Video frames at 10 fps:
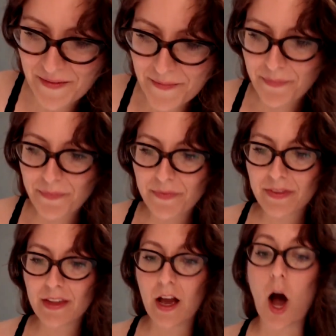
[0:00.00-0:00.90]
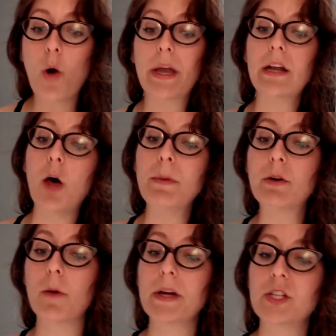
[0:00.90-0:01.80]
Okay, it'll help me grow my
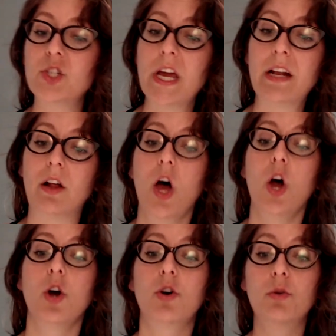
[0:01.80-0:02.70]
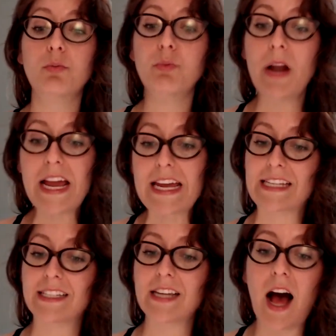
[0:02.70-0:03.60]
channel.
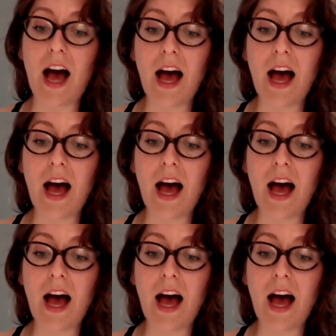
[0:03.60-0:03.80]
Great.